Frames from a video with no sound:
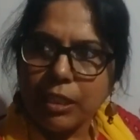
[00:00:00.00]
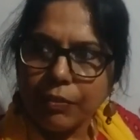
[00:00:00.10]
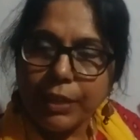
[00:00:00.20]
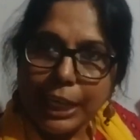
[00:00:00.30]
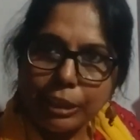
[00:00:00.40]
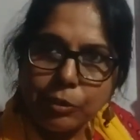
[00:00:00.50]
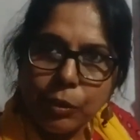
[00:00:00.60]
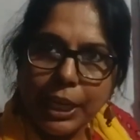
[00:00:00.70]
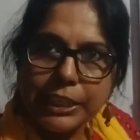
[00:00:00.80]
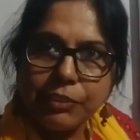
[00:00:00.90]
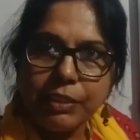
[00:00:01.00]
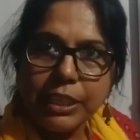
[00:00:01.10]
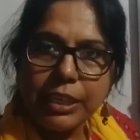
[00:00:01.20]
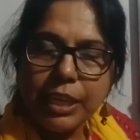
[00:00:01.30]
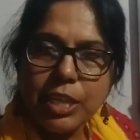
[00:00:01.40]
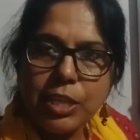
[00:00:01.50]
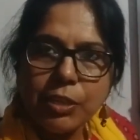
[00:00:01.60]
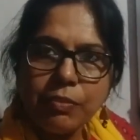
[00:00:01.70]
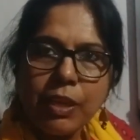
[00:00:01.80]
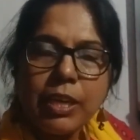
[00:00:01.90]
of electrolytes we can
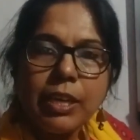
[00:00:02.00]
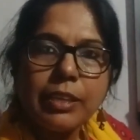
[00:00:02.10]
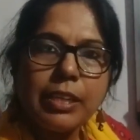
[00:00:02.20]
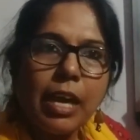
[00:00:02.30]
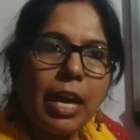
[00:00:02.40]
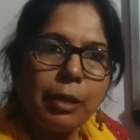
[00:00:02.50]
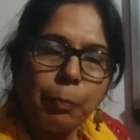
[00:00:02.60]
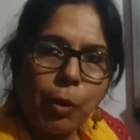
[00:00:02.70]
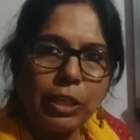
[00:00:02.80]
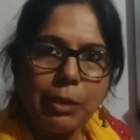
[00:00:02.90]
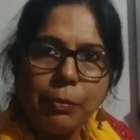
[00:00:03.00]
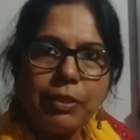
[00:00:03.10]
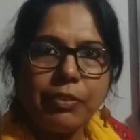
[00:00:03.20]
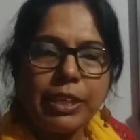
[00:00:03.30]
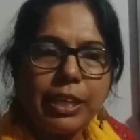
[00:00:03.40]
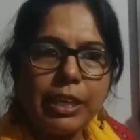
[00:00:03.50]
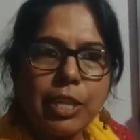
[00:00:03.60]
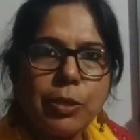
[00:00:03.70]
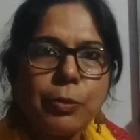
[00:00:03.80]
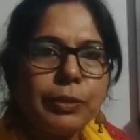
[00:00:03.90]
achieve, our polymer we can
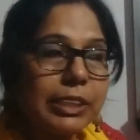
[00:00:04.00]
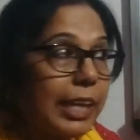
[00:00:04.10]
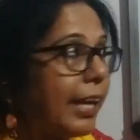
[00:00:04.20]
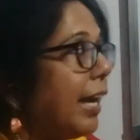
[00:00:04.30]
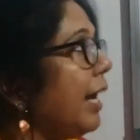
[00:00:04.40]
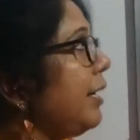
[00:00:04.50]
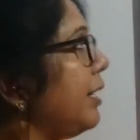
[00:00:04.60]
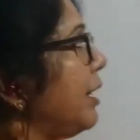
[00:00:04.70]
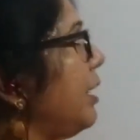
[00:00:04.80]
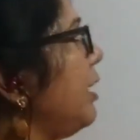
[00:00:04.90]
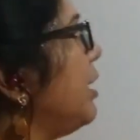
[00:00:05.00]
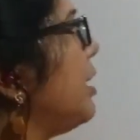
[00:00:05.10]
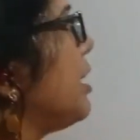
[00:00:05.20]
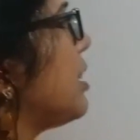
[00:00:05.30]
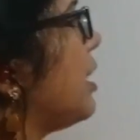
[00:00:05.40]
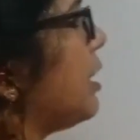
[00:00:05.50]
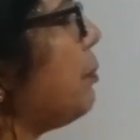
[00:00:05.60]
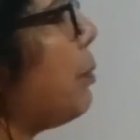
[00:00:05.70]
achieve. Secondly, the